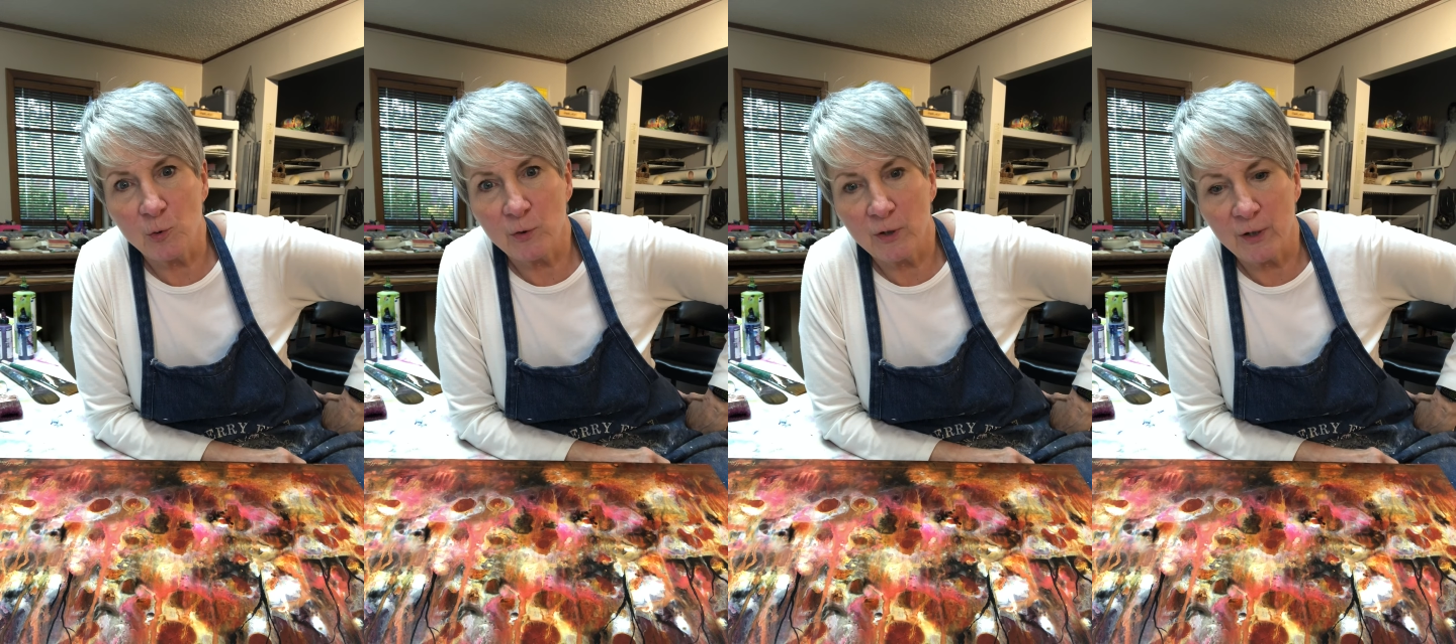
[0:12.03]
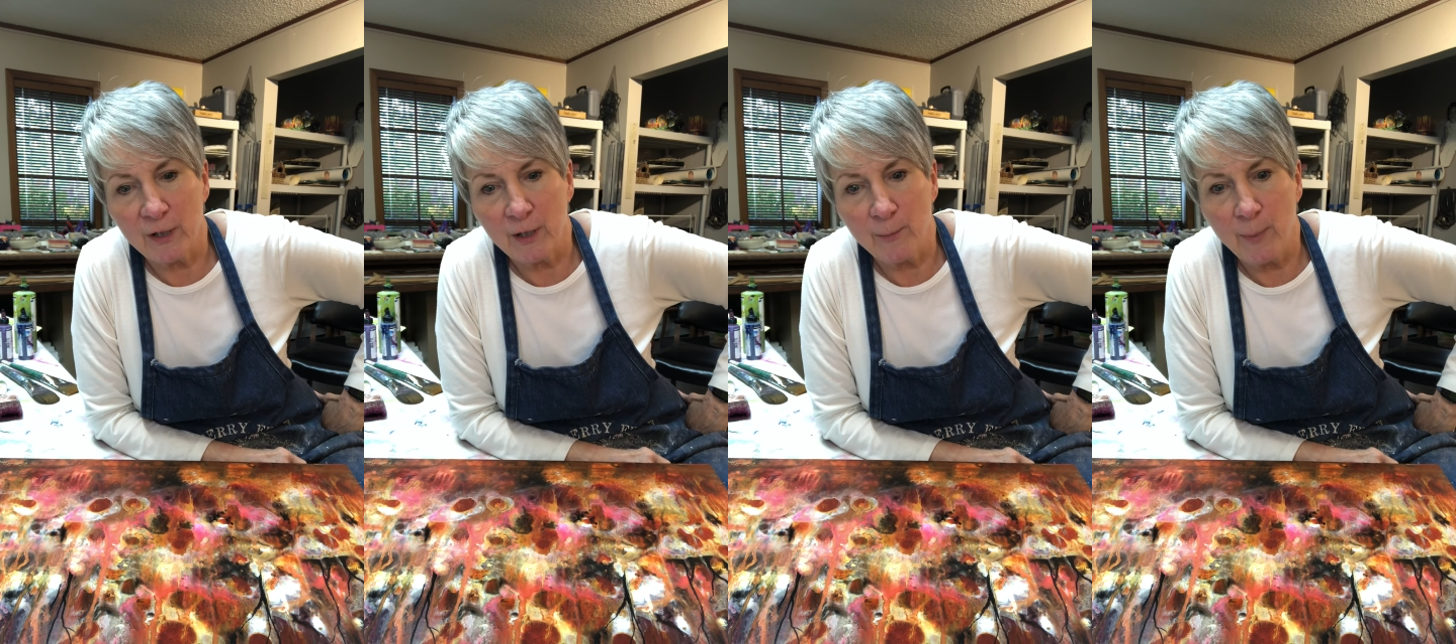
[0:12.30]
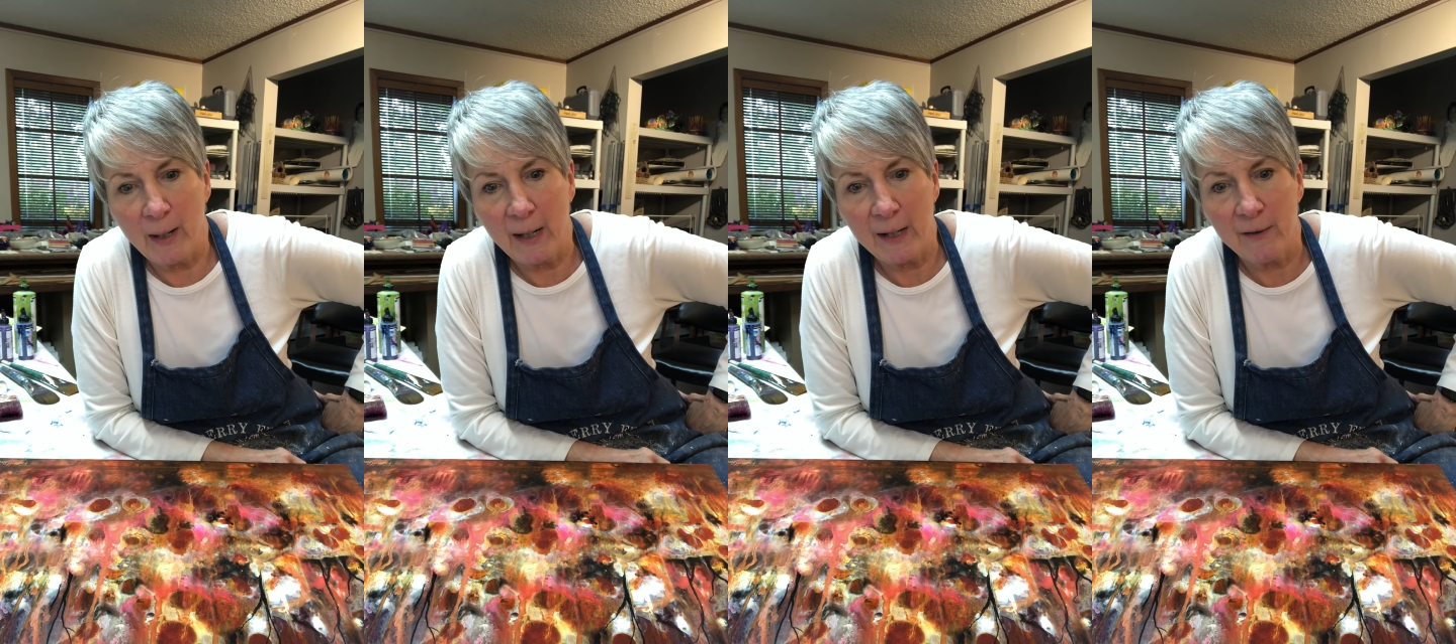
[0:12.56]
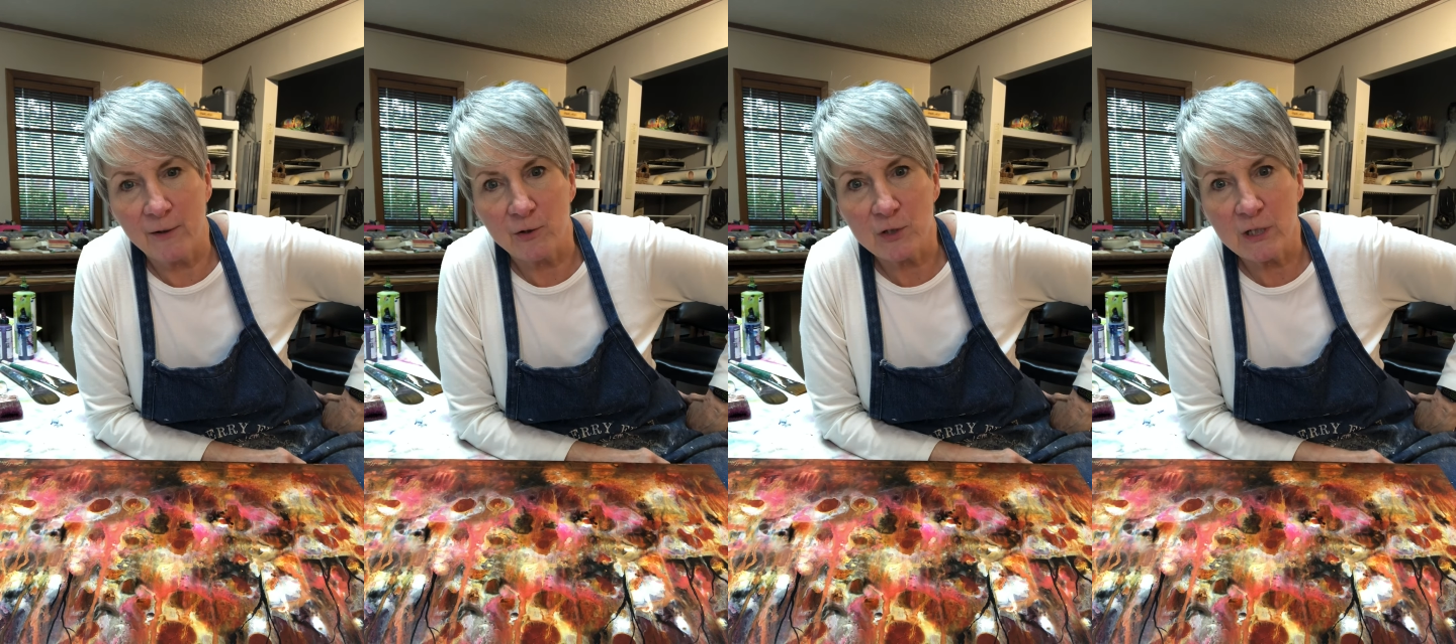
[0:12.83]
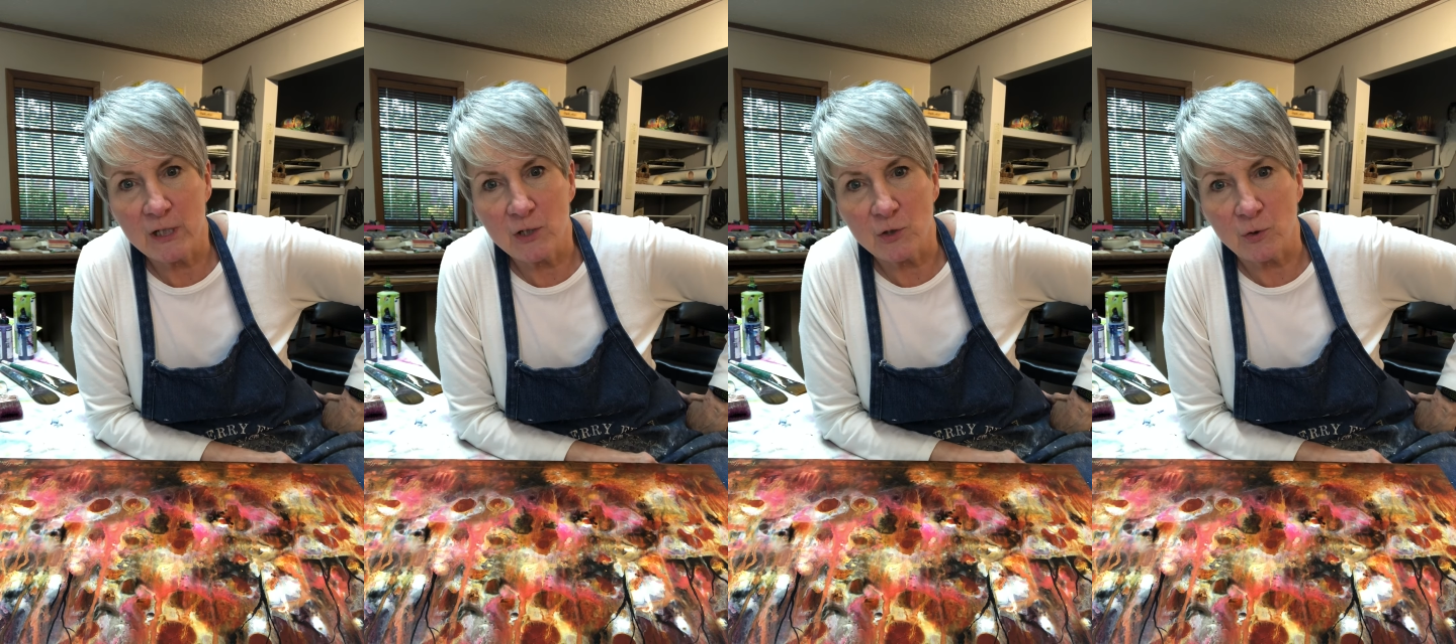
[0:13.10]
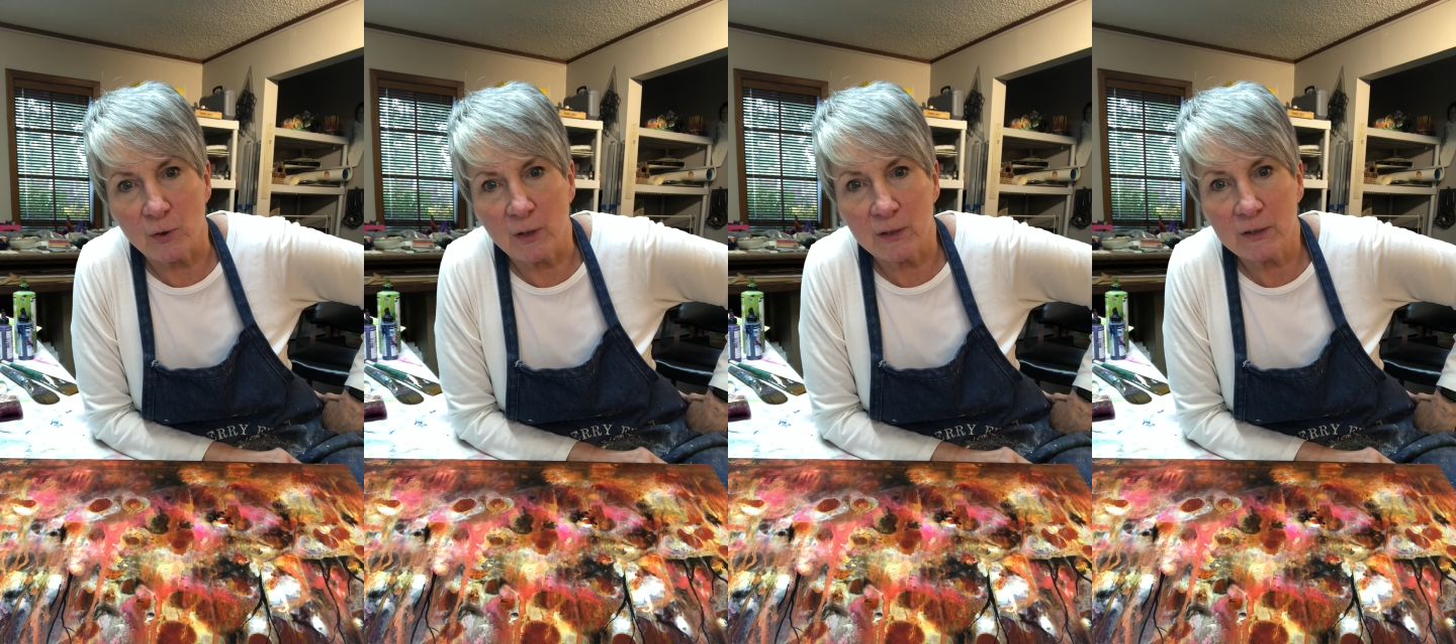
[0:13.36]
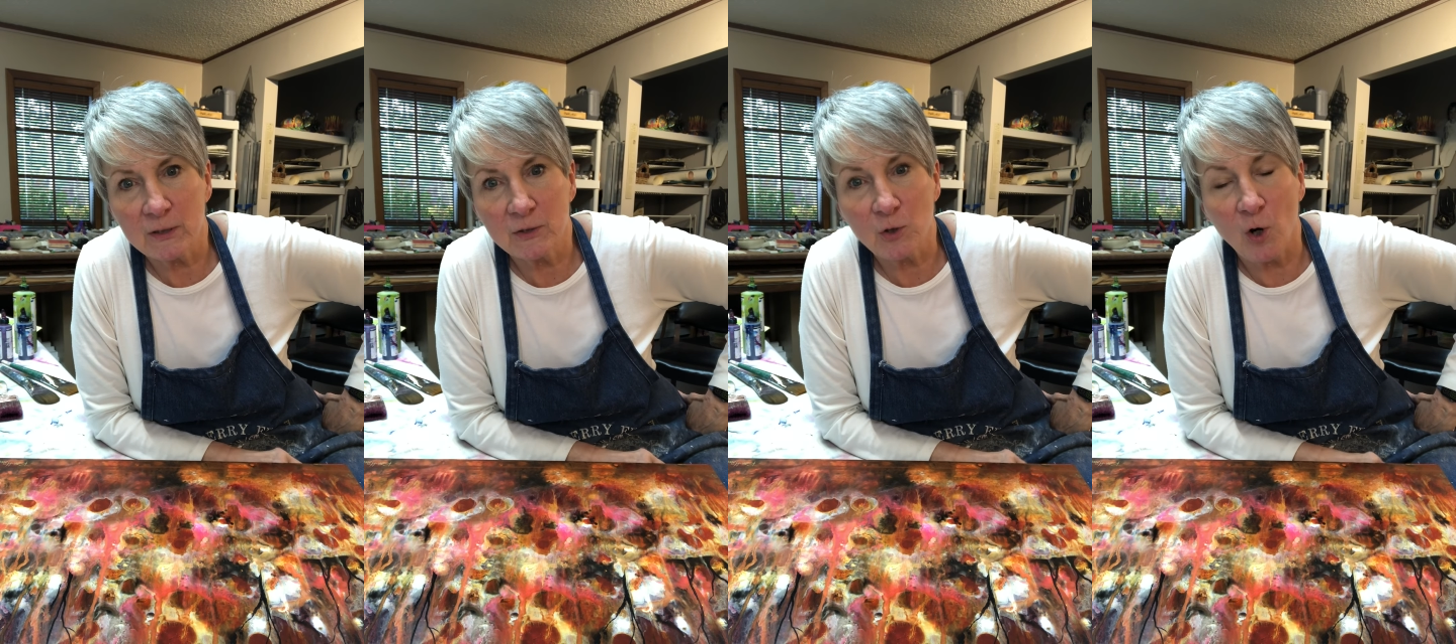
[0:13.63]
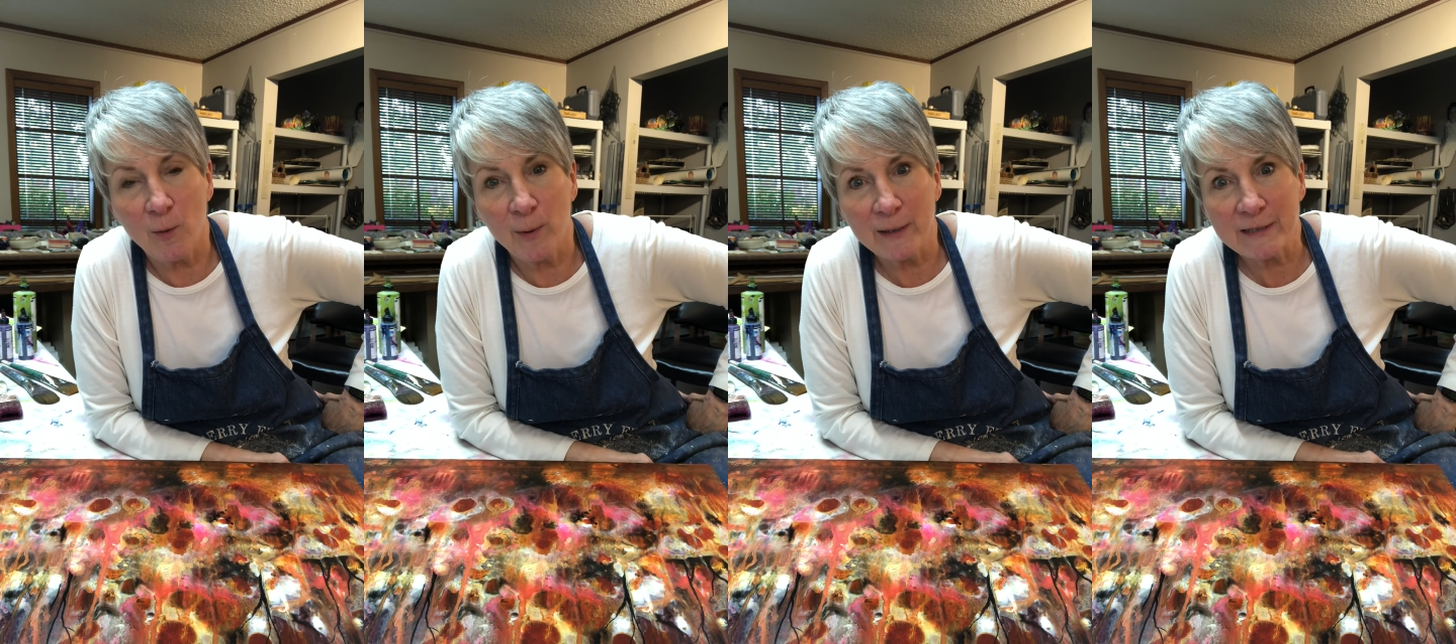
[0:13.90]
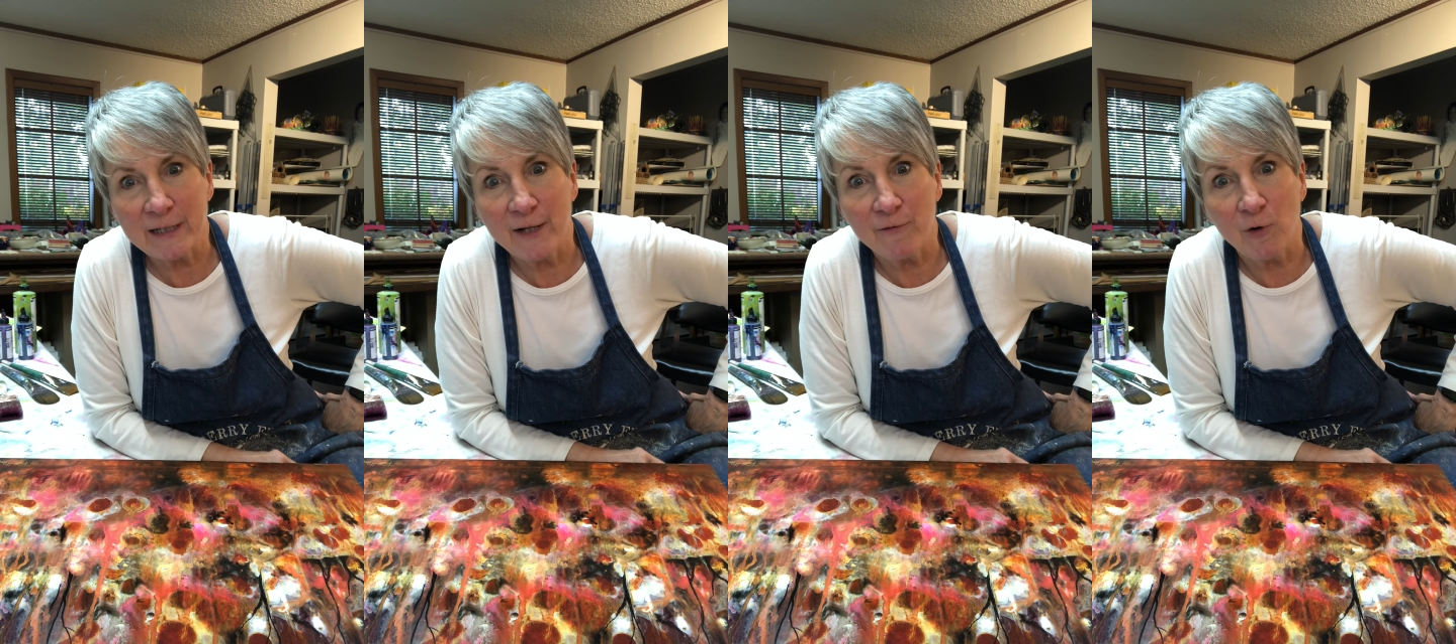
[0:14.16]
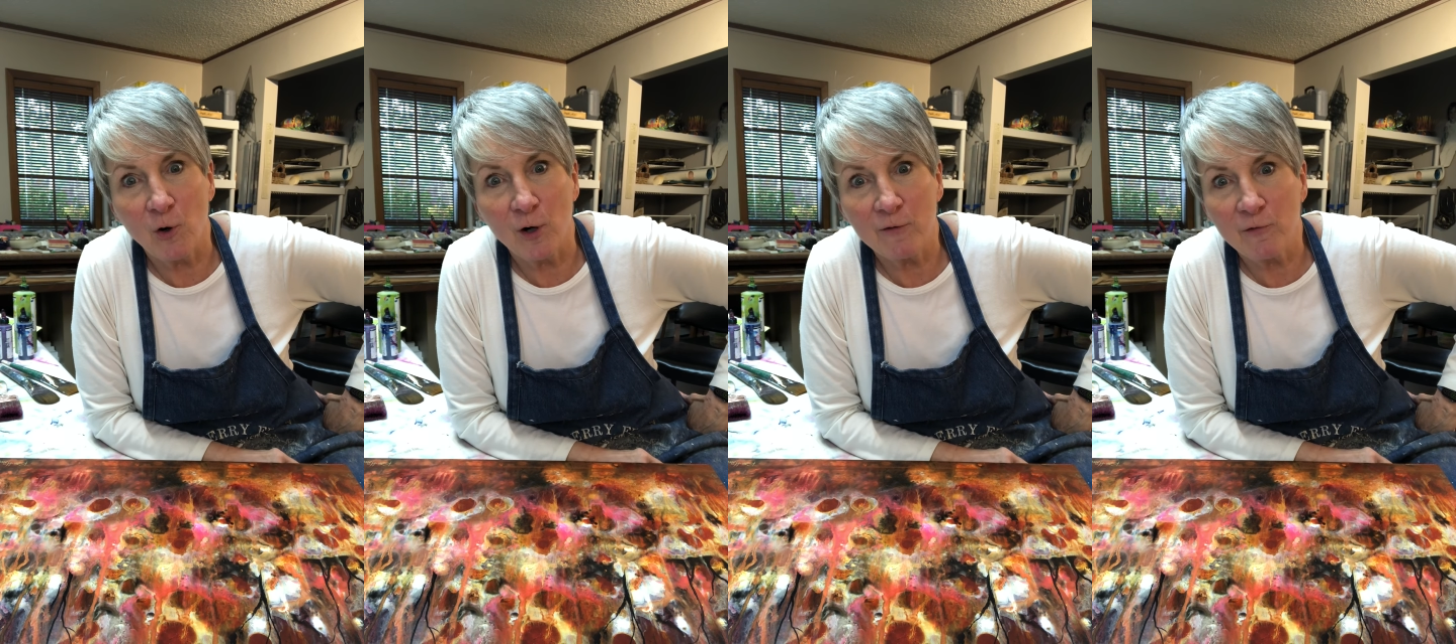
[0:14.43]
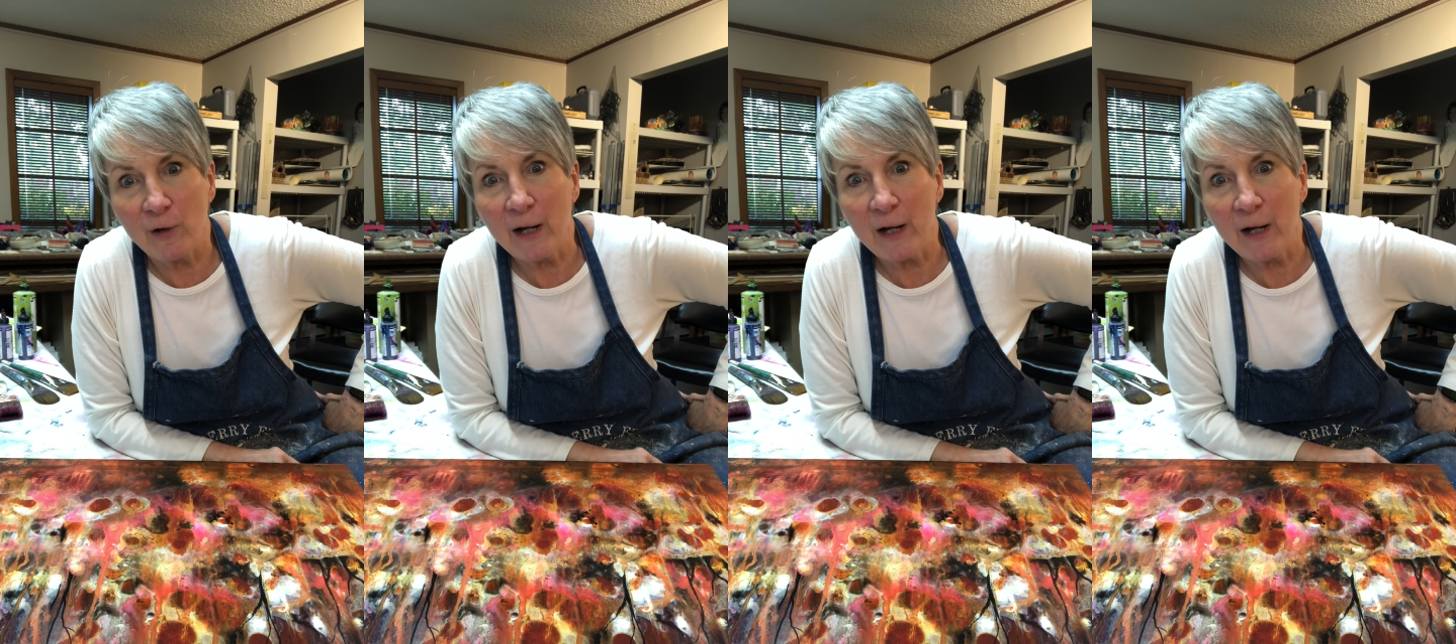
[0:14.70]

they're going to buy their teacher a Starbucks gift card for